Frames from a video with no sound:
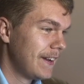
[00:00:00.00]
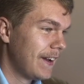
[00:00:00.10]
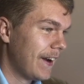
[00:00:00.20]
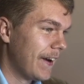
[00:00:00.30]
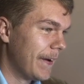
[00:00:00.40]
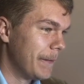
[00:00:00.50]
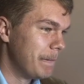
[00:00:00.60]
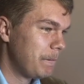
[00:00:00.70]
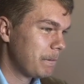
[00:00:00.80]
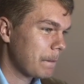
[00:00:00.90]

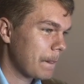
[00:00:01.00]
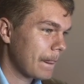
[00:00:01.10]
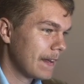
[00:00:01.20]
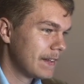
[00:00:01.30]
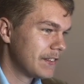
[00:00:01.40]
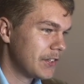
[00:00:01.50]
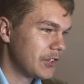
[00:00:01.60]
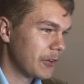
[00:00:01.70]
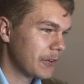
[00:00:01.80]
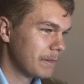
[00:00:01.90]
It's a
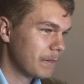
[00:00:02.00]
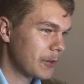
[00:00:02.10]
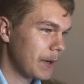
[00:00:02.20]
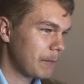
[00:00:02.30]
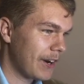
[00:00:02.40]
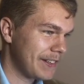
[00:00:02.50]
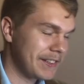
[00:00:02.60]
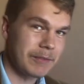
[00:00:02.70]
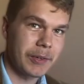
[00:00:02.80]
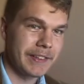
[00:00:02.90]
joke. For my
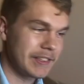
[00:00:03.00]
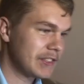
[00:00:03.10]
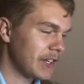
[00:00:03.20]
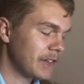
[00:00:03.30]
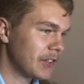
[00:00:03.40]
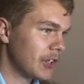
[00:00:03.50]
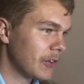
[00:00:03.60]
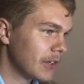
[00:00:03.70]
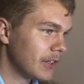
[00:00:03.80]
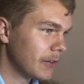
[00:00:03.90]
Protestant friends, it's just a
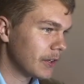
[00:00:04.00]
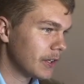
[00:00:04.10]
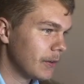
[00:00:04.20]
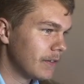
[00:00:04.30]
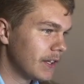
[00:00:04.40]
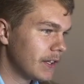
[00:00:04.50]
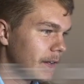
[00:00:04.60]
joke. Don't get too offended.